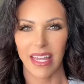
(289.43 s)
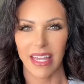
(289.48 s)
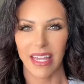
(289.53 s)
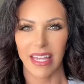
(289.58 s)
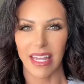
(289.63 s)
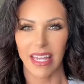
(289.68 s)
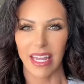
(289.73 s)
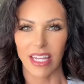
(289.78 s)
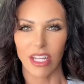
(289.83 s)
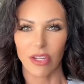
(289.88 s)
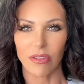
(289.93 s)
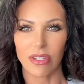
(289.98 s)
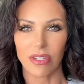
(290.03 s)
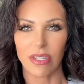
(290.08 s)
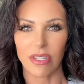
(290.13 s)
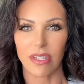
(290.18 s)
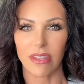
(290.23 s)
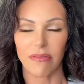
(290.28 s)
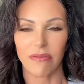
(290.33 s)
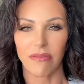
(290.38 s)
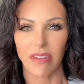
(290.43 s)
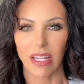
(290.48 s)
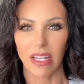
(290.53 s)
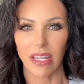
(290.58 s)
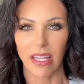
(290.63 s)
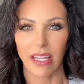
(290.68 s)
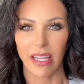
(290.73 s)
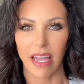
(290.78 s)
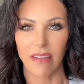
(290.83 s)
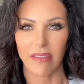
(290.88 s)
get used to the feeling
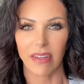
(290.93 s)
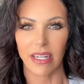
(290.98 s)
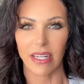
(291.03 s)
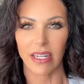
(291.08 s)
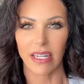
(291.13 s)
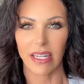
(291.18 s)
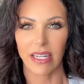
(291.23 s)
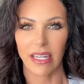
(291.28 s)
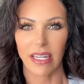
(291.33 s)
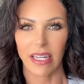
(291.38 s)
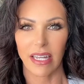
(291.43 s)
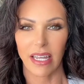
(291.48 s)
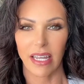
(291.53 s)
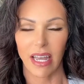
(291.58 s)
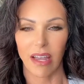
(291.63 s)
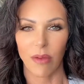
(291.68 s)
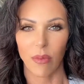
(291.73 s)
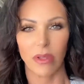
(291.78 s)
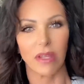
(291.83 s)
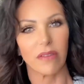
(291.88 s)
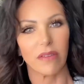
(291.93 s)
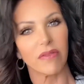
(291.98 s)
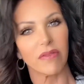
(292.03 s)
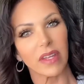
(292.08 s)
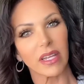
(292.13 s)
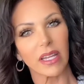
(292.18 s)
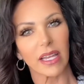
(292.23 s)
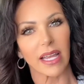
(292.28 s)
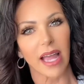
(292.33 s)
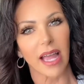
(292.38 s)
of it. And when the
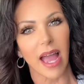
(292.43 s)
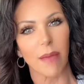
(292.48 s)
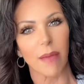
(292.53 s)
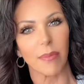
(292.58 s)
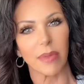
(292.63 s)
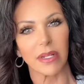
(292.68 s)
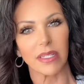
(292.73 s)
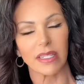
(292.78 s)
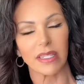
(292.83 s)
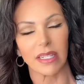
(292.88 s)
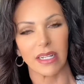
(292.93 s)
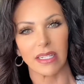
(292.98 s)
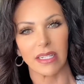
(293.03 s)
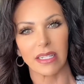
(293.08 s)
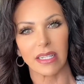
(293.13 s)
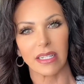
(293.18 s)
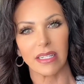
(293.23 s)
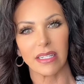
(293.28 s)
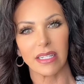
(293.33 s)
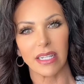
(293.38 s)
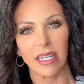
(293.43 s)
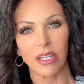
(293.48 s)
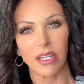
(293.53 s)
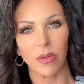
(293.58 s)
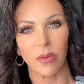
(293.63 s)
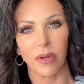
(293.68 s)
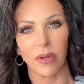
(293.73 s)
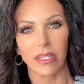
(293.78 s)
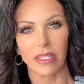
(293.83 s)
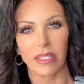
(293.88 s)
feeling happens and it's
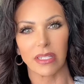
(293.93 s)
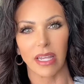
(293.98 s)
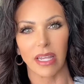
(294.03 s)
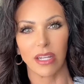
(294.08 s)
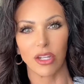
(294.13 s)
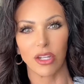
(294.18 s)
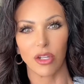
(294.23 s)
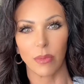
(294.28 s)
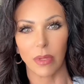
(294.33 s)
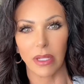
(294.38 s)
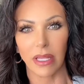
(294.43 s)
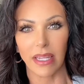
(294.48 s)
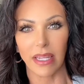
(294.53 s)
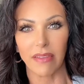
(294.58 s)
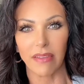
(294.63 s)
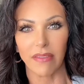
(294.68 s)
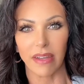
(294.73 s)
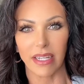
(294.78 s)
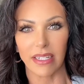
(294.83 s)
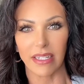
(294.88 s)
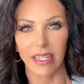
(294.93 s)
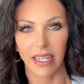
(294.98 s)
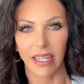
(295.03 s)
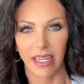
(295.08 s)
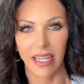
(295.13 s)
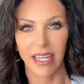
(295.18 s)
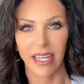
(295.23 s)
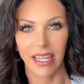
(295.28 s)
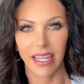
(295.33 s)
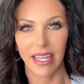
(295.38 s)
continuous and you believe it,
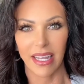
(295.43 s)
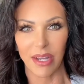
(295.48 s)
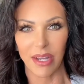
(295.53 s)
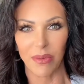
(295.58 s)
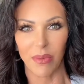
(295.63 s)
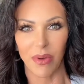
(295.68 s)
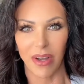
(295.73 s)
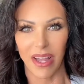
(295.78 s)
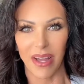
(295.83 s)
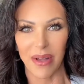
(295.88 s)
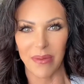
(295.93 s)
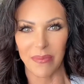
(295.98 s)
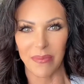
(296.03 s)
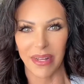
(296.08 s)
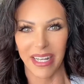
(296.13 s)
it will come.